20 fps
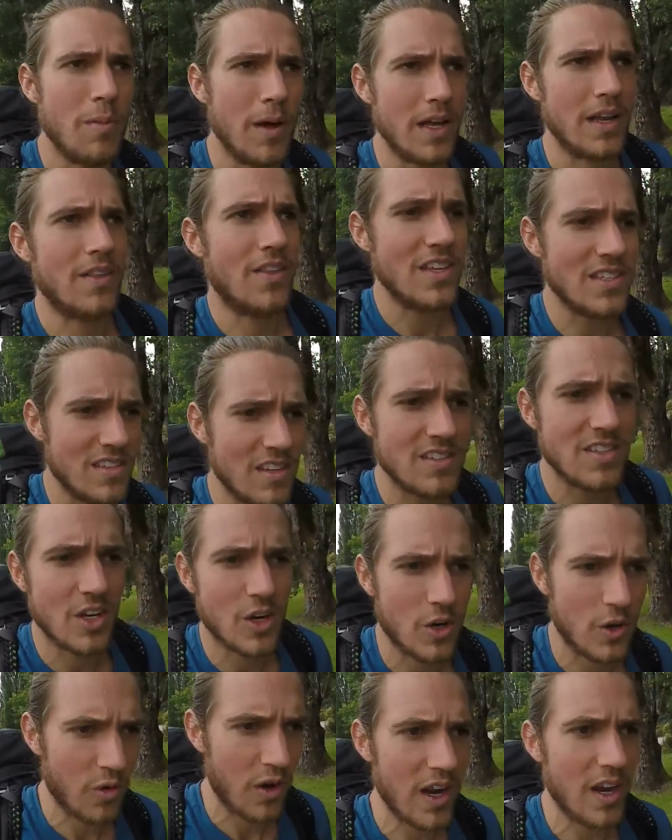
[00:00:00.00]
but this is a
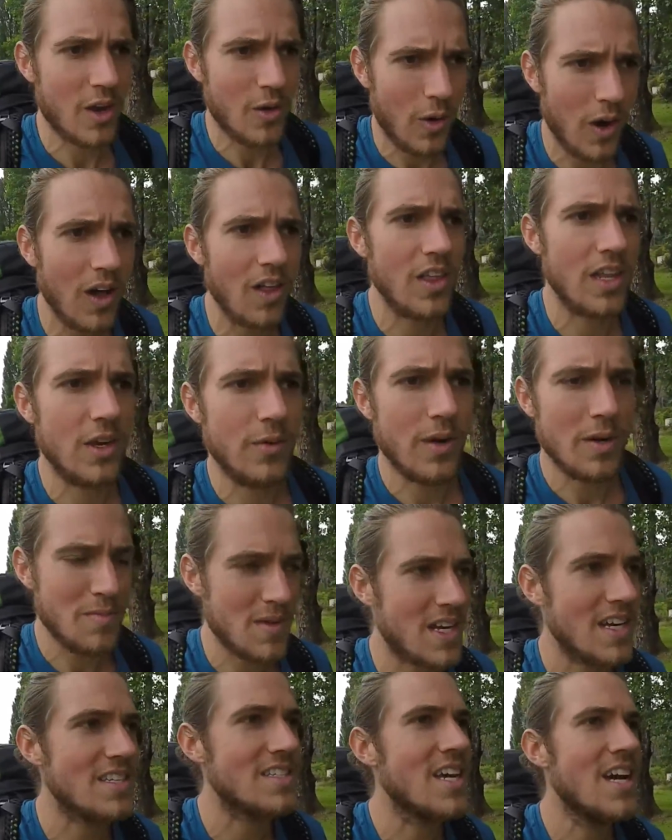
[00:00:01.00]
great quality one
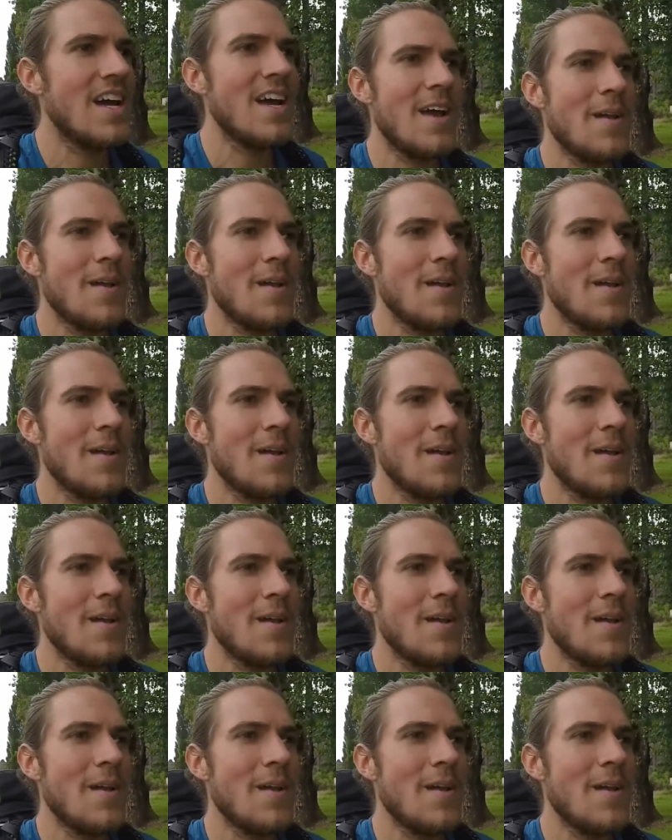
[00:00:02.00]
because